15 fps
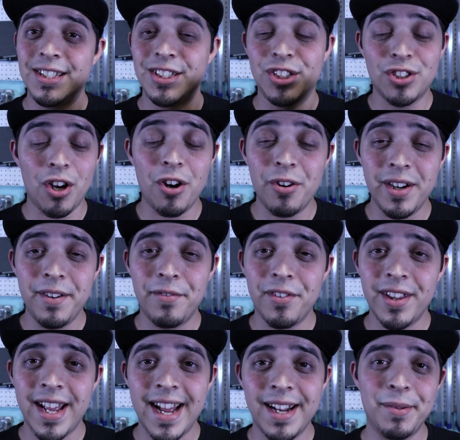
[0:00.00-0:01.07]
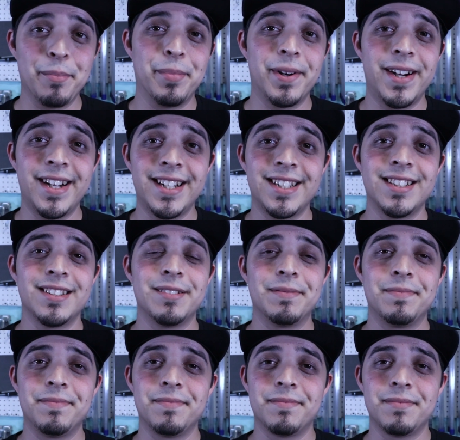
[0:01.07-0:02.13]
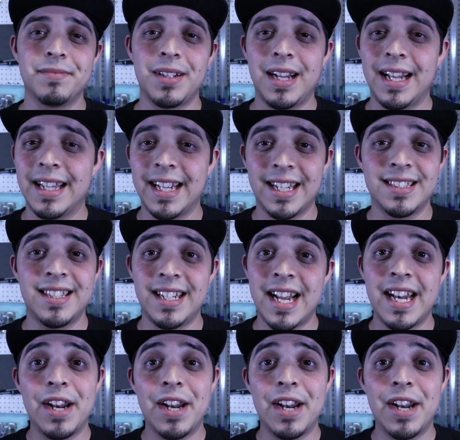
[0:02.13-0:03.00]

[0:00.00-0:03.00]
sorry for that, but like I said,